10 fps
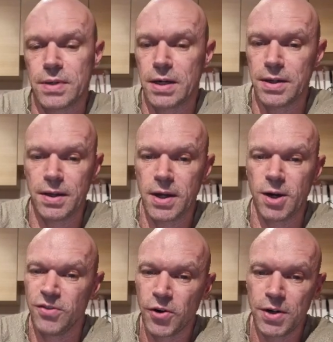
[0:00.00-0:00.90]
don't know.
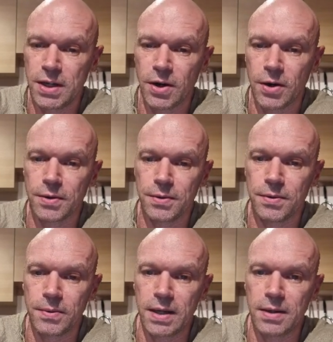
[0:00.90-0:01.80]
I've already got
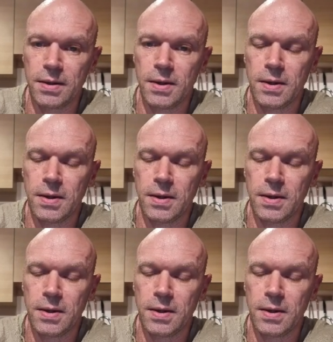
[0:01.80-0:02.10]
Gundogan.